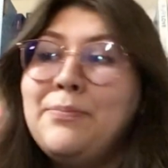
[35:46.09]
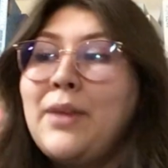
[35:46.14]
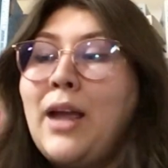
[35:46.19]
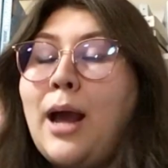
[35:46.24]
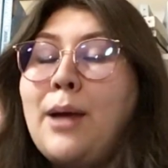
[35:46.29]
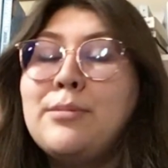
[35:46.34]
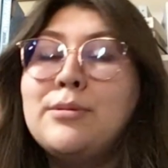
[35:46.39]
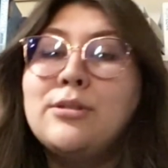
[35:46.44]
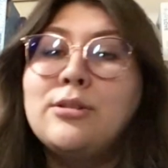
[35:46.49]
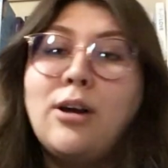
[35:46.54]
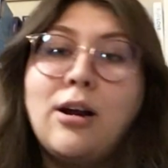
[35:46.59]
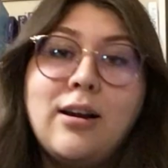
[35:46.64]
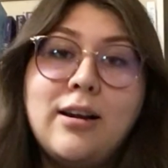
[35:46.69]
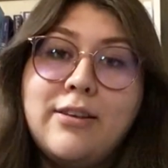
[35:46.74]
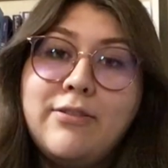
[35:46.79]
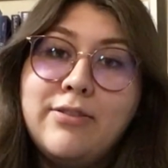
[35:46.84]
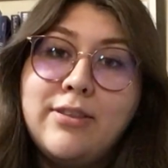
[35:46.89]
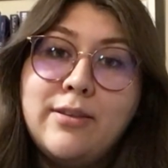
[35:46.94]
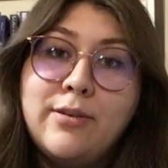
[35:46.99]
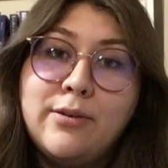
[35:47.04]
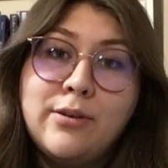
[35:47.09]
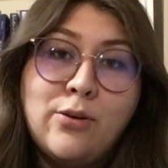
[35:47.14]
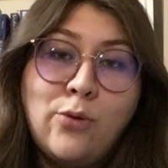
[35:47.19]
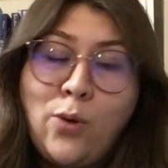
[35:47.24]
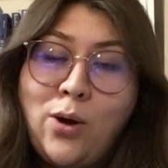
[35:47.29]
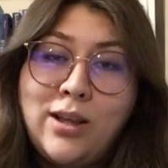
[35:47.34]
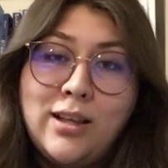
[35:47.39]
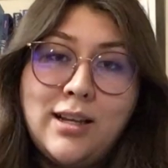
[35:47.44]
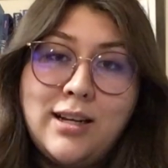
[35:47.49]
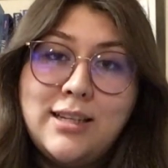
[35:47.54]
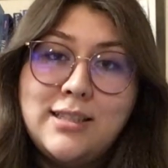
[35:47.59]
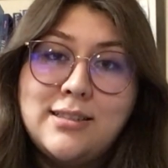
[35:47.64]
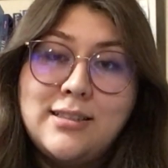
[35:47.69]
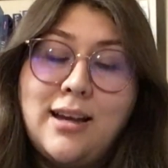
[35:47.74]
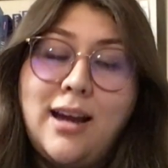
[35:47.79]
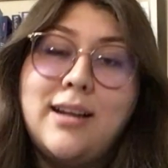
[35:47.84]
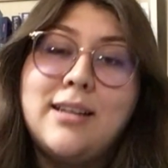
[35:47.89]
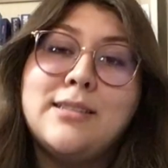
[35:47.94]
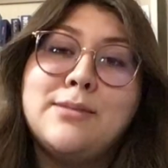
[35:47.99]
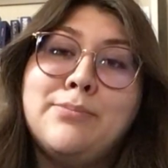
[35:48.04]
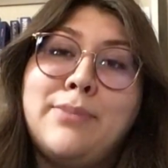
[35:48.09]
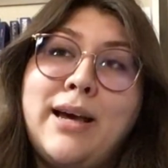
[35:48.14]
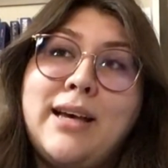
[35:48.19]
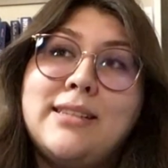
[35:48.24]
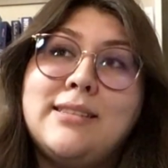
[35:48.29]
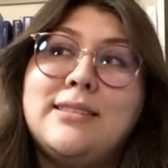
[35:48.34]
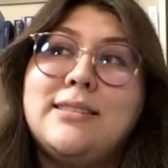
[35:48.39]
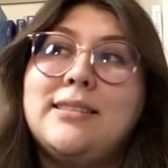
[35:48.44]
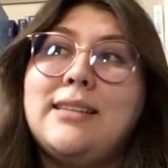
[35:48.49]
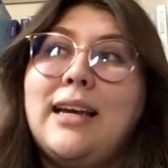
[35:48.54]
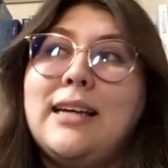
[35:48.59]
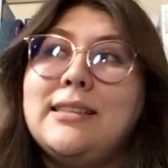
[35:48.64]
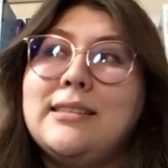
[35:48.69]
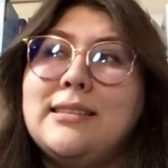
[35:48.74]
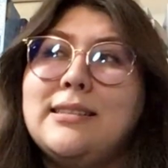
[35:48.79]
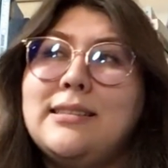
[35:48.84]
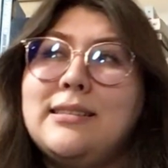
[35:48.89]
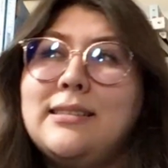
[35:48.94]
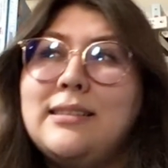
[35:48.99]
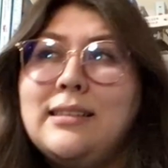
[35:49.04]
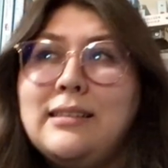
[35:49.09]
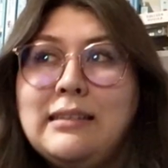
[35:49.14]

I'm sorry if the quality is not as best as